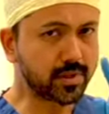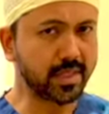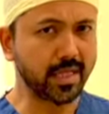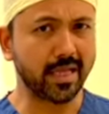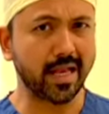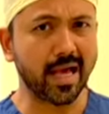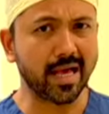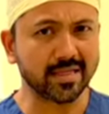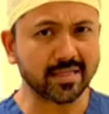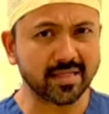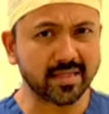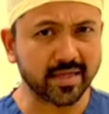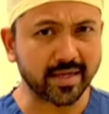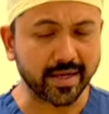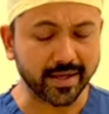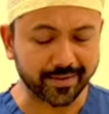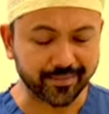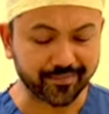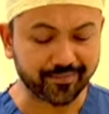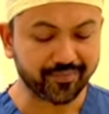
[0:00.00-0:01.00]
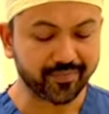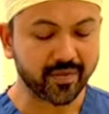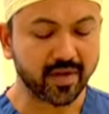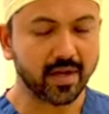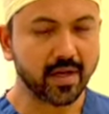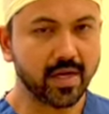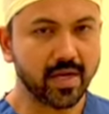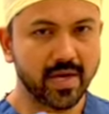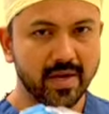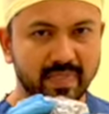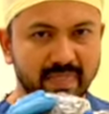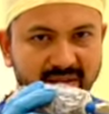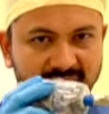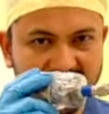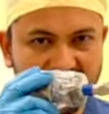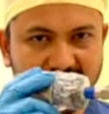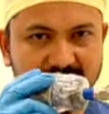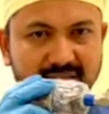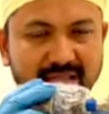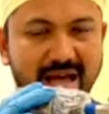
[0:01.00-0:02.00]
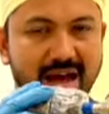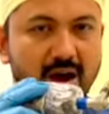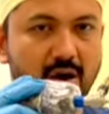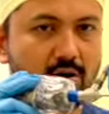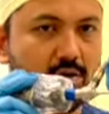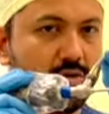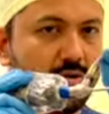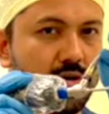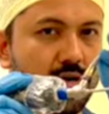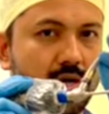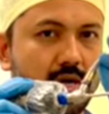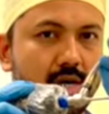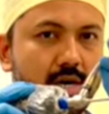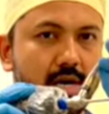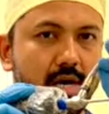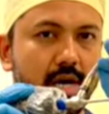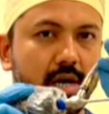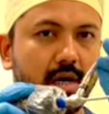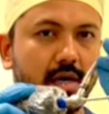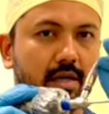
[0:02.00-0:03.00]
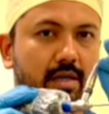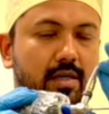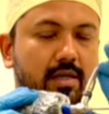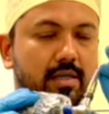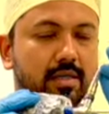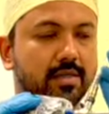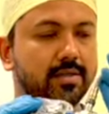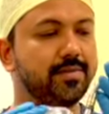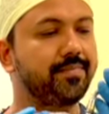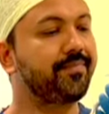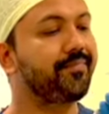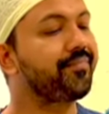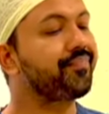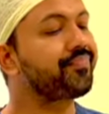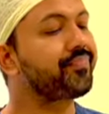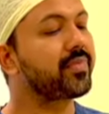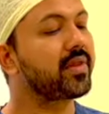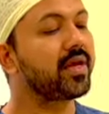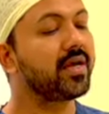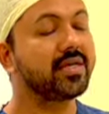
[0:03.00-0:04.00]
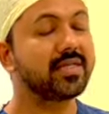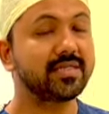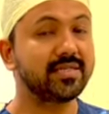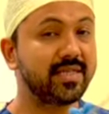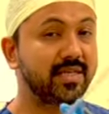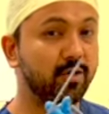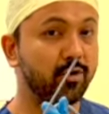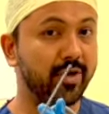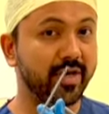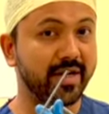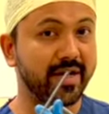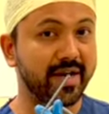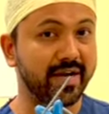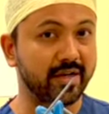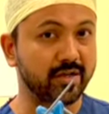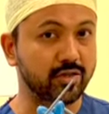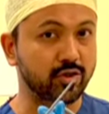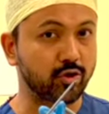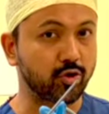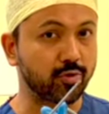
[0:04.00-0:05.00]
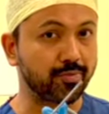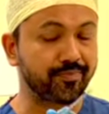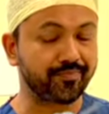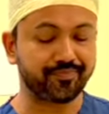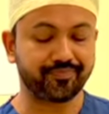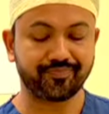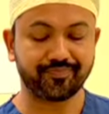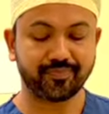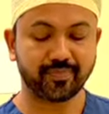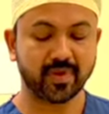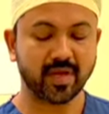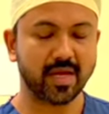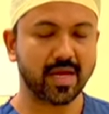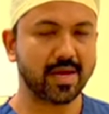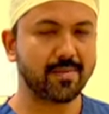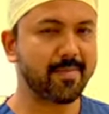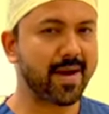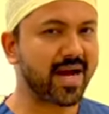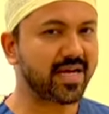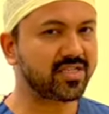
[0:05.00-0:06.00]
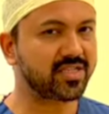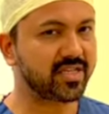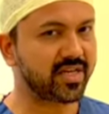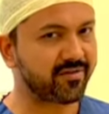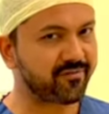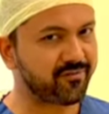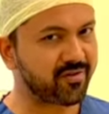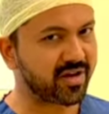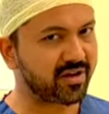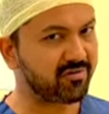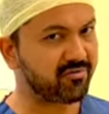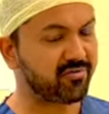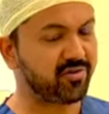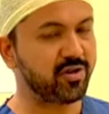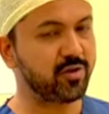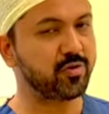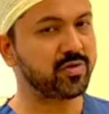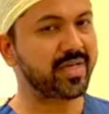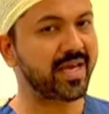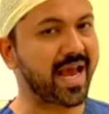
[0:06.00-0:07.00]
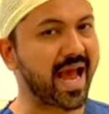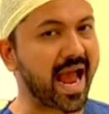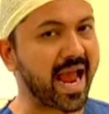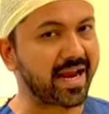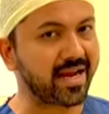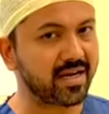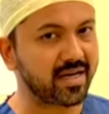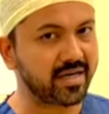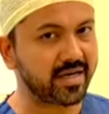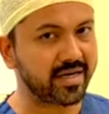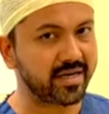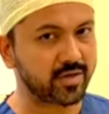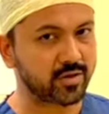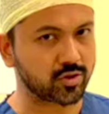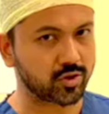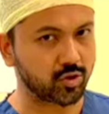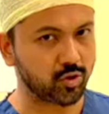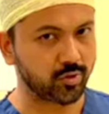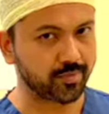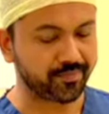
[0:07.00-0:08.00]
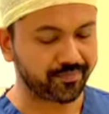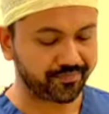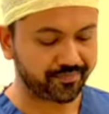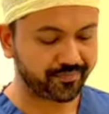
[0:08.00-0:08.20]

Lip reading: Last thing, this is now a 0 degree endoscope. Imagine if you are using angled endoscope.